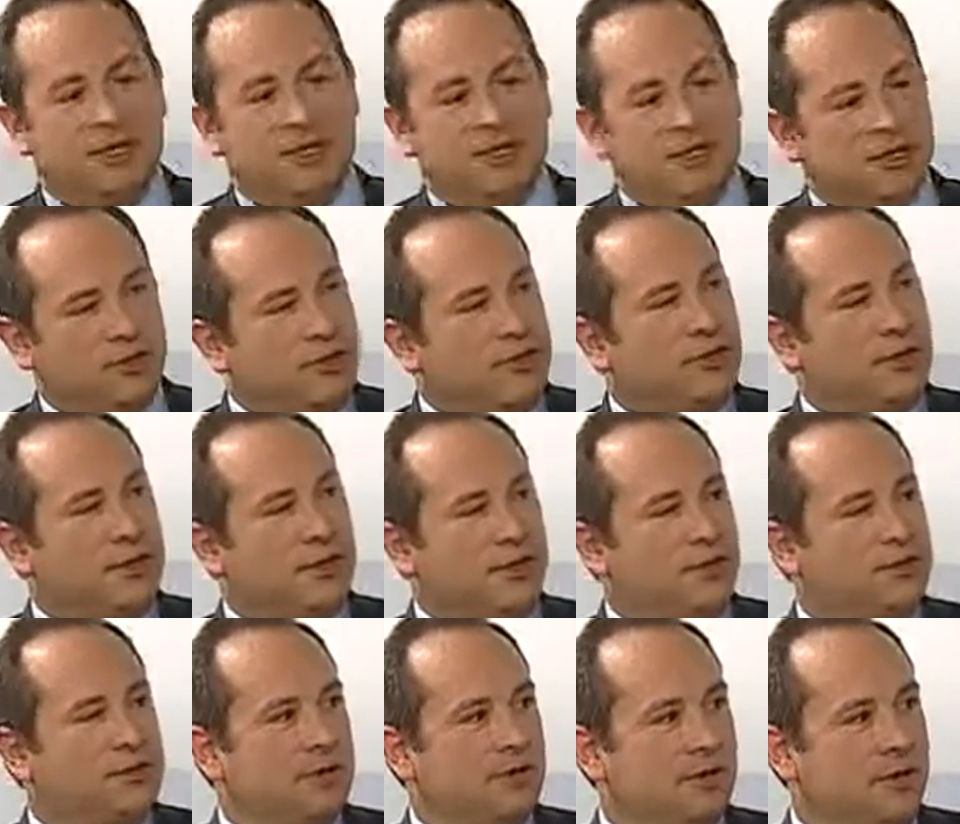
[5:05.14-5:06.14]
Show them how to
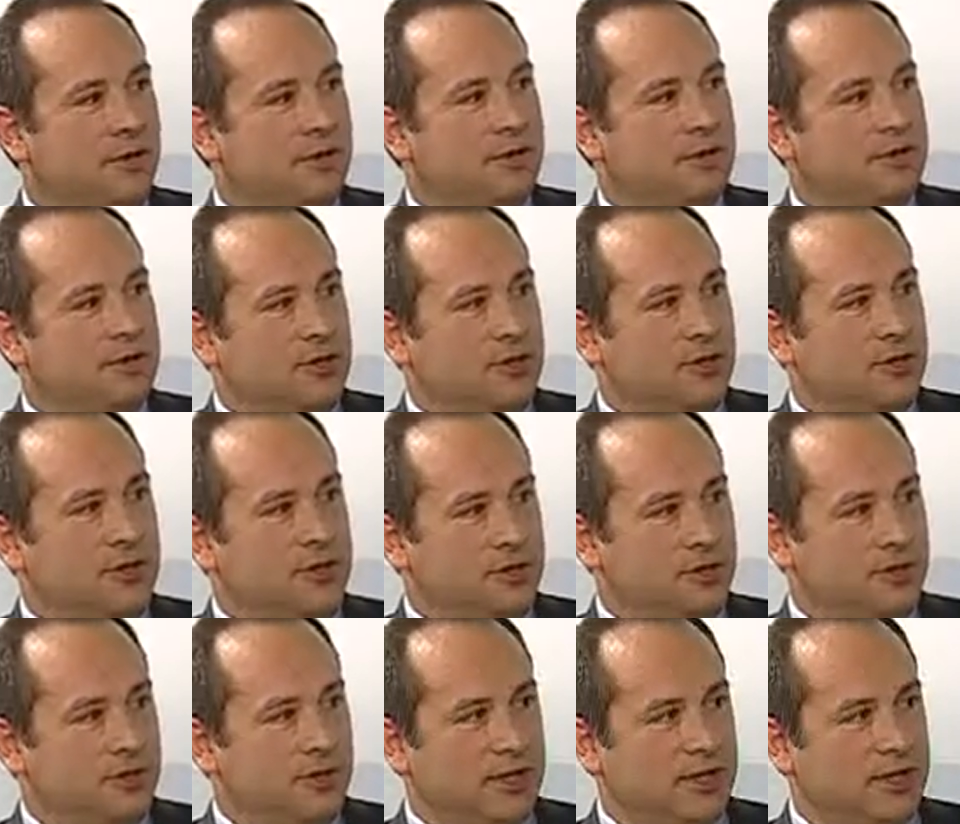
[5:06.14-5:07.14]
use a walker, show them how to use
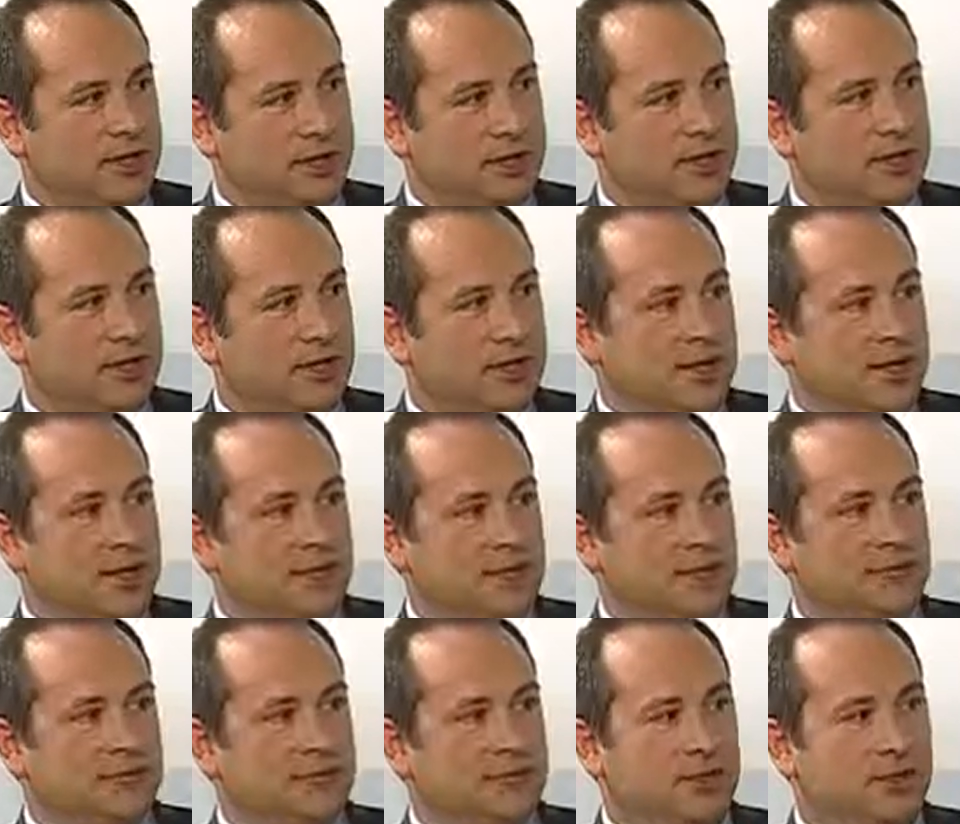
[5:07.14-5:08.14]
crutches.
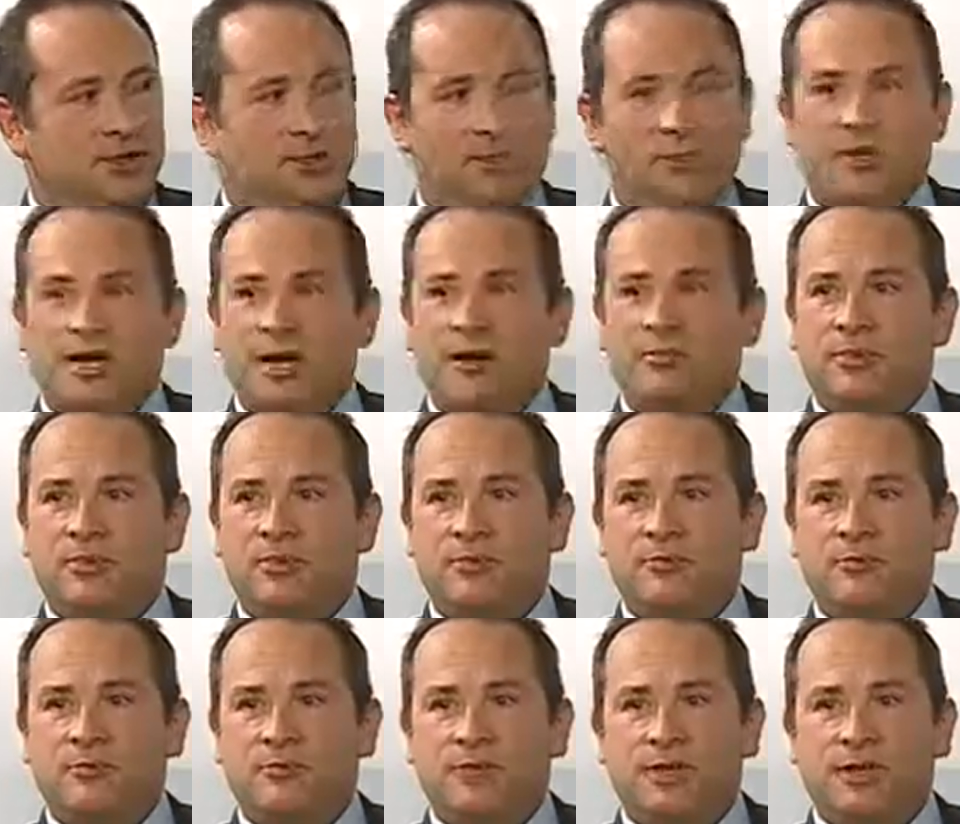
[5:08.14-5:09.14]
So
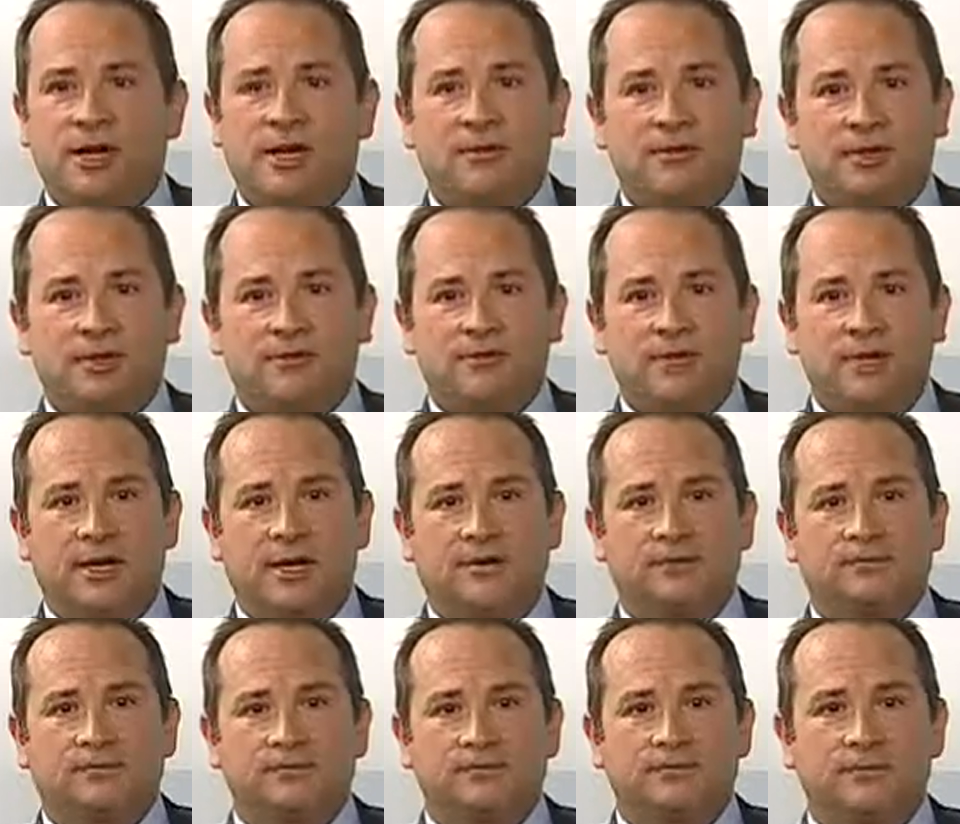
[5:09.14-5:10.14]
preoperative
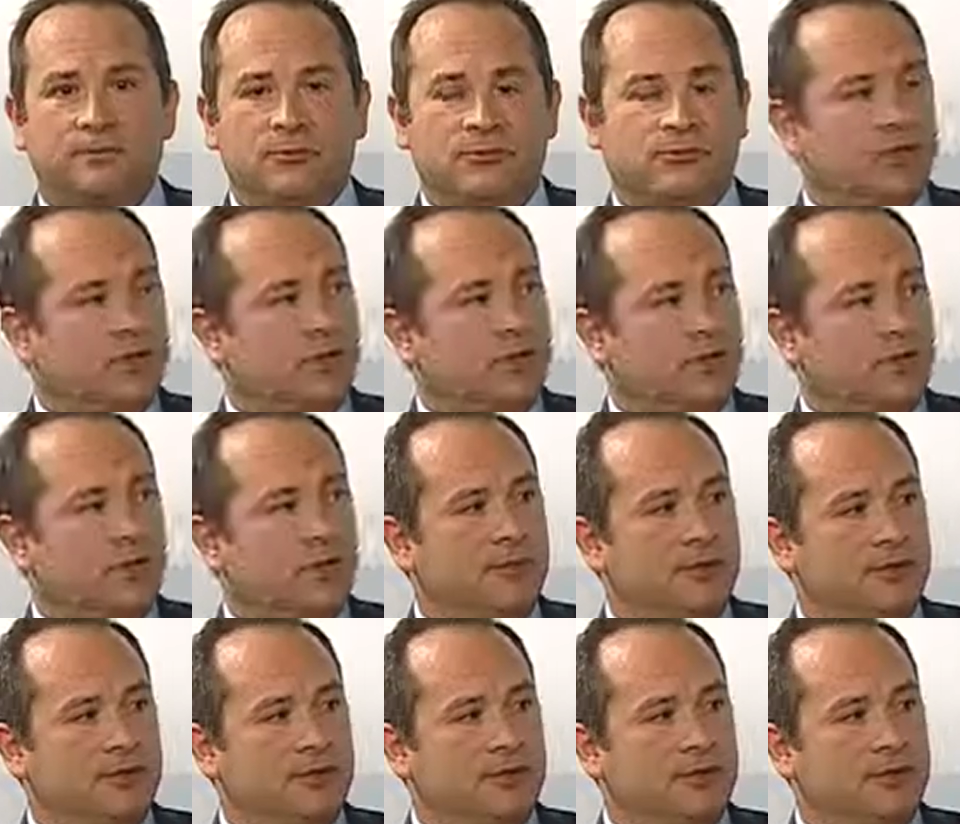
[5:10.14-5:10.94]
physical therapy is